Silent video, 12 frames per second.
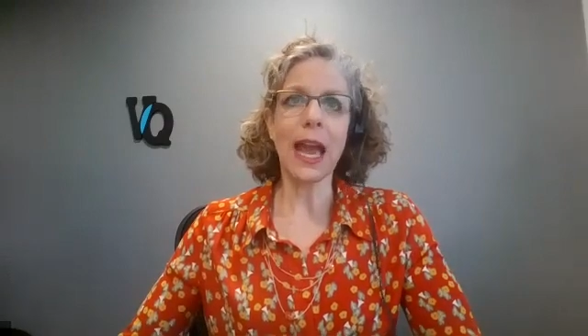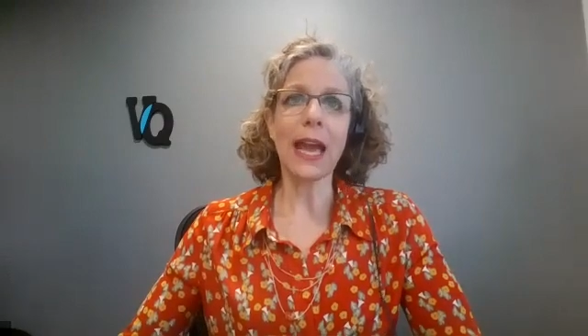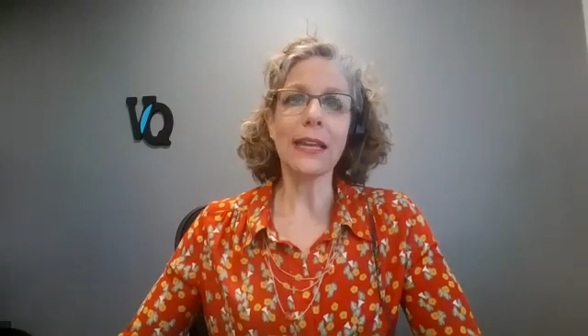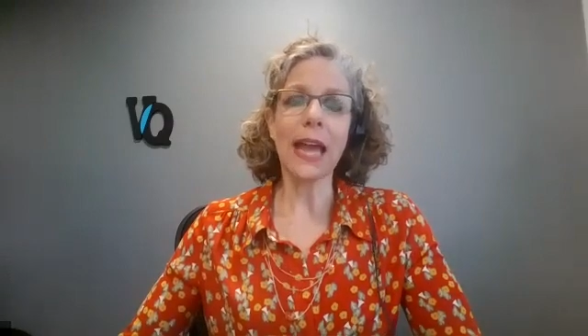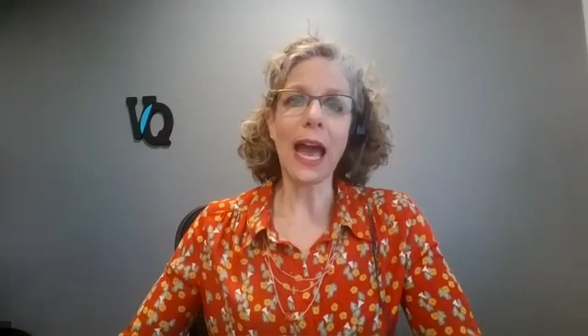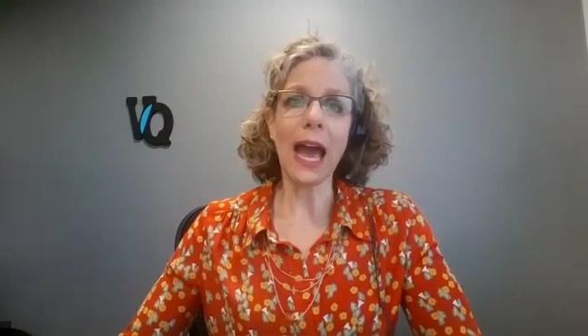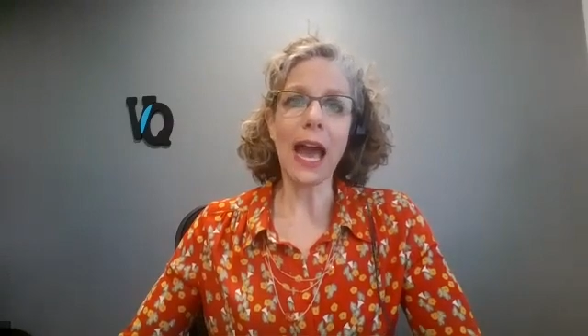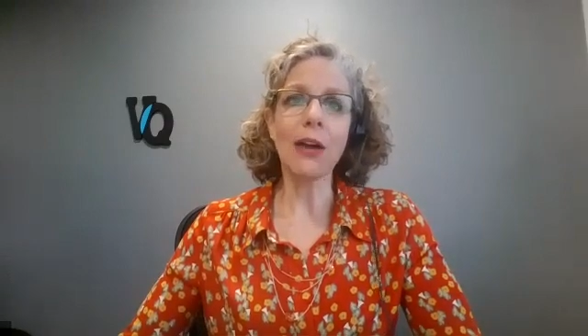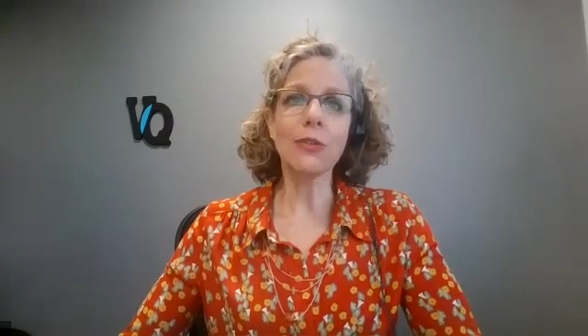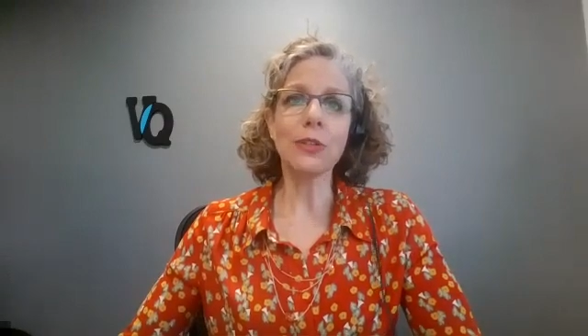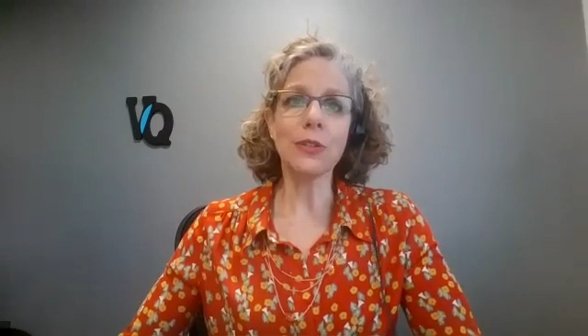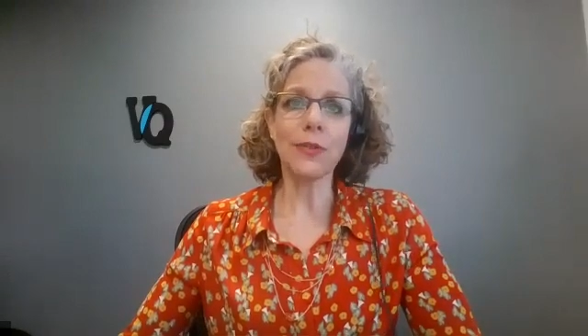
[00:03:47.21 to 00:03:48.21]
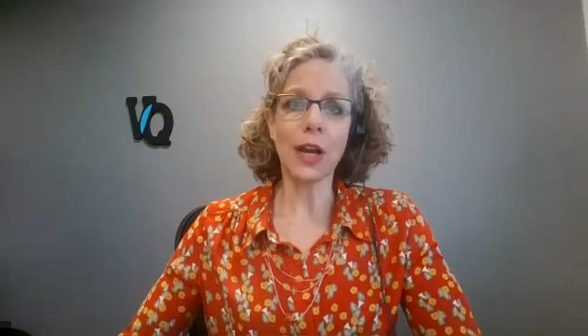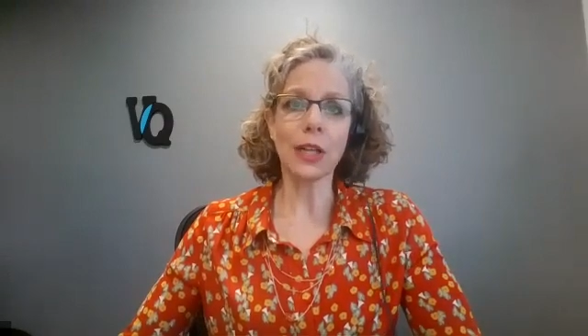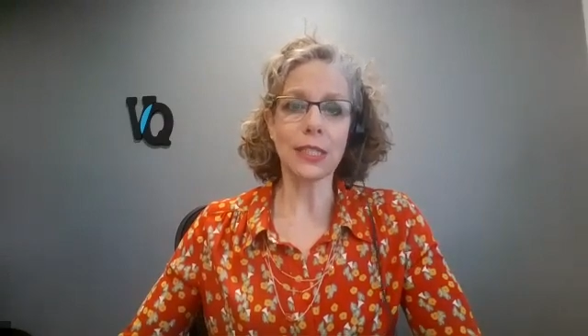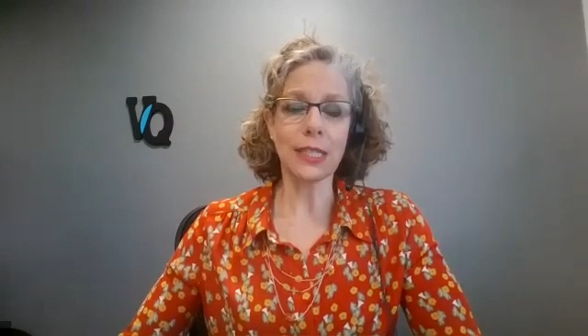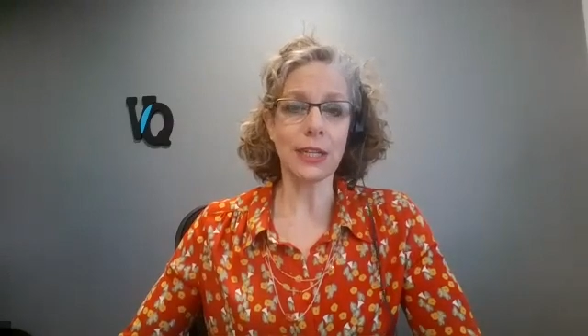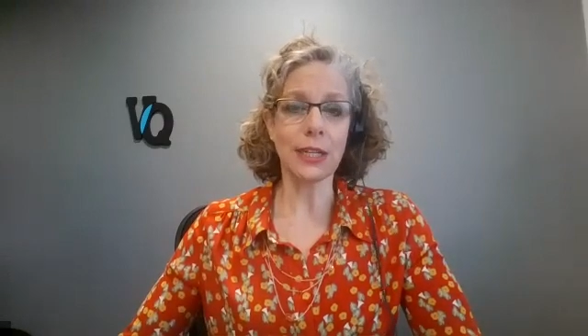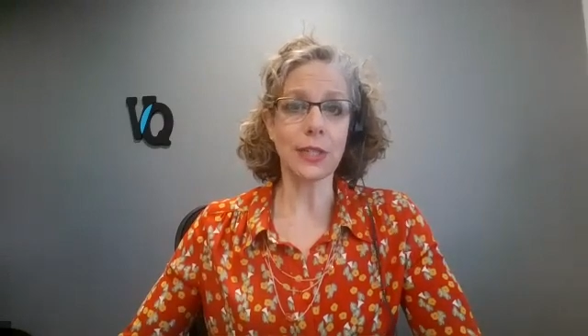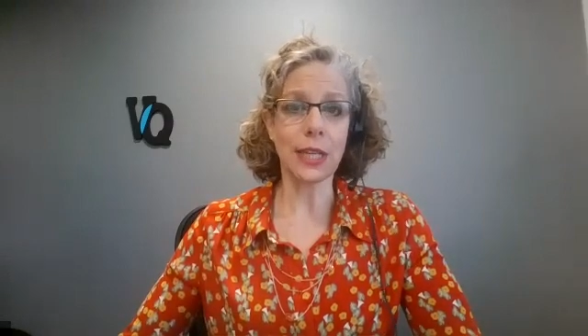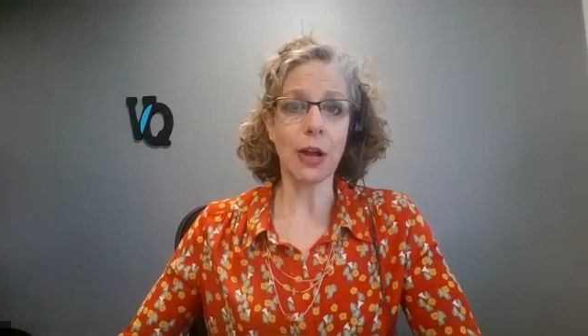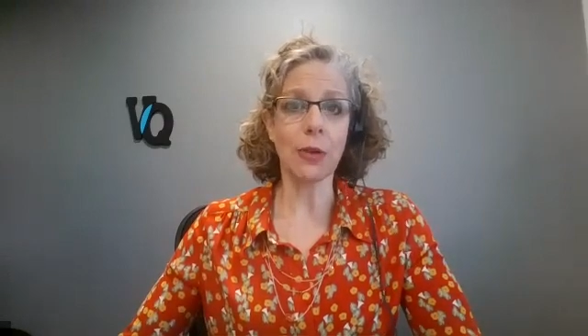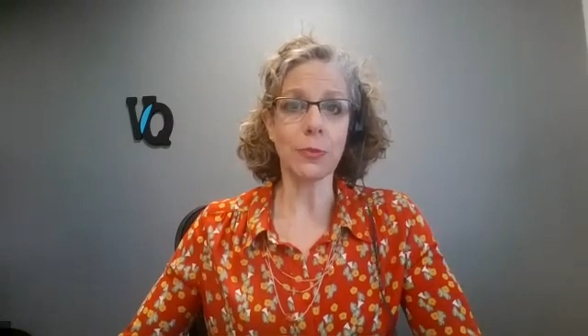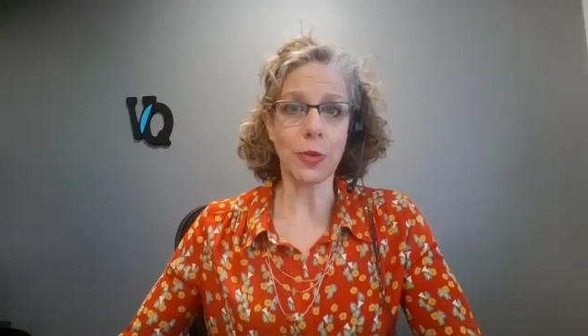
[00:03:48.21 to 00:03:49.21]
and how do volunteers
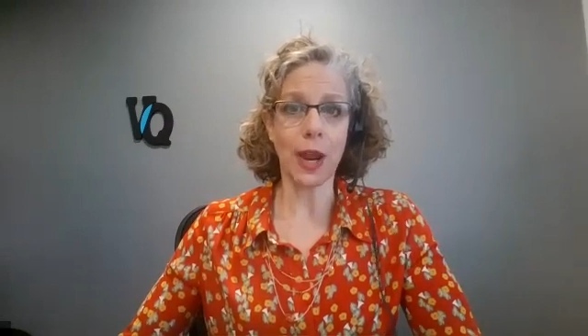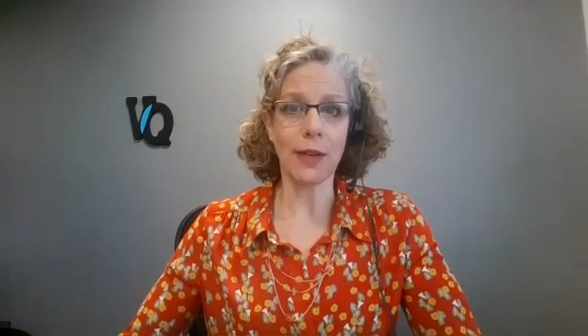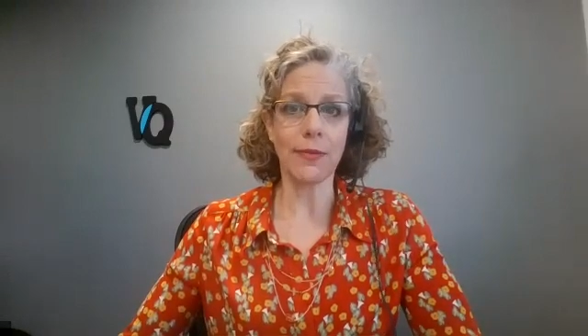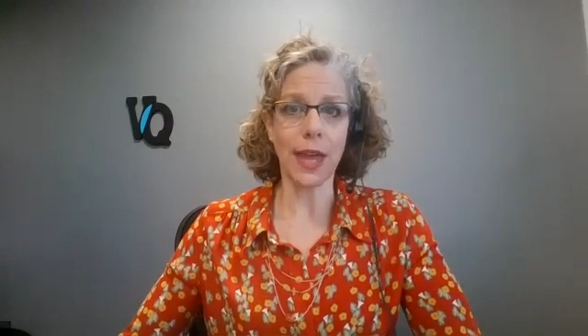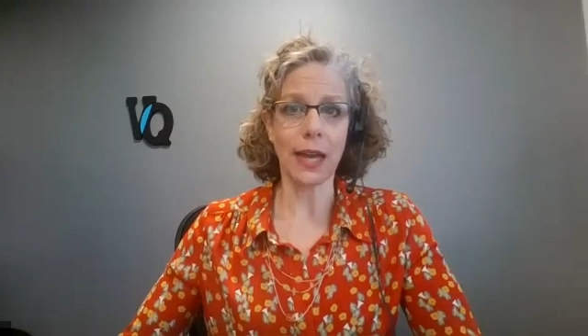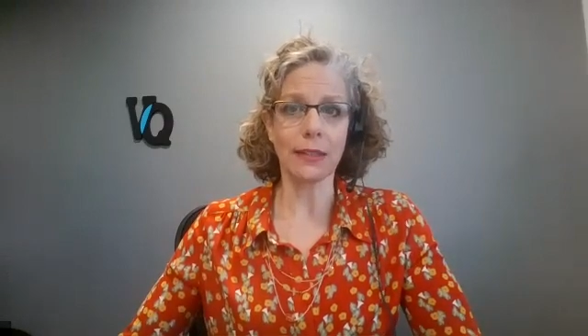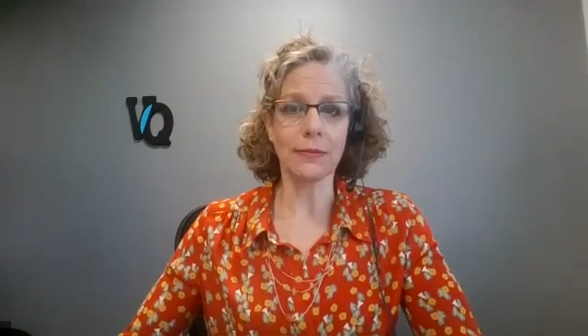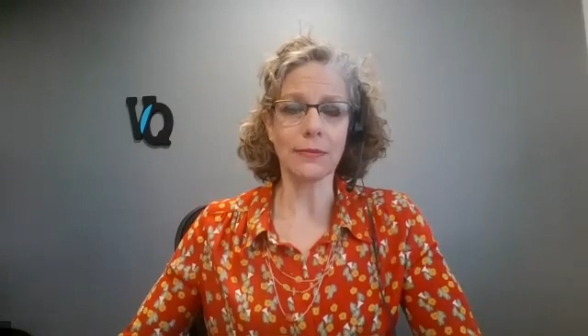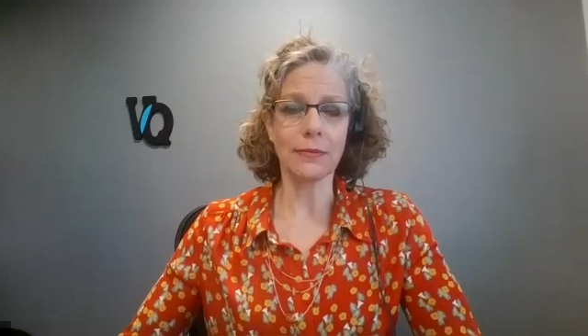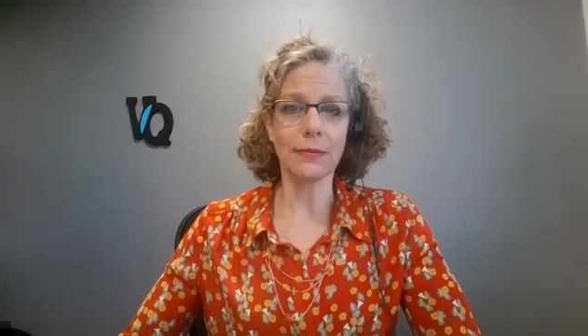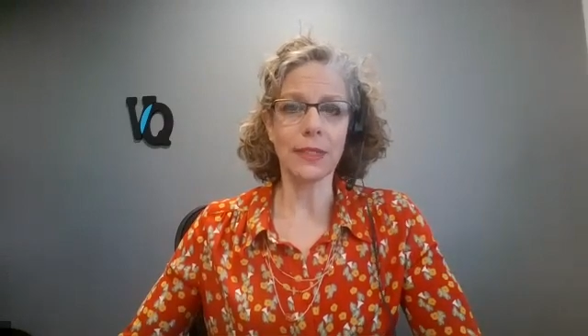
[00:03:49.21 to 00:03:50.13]
help drive that?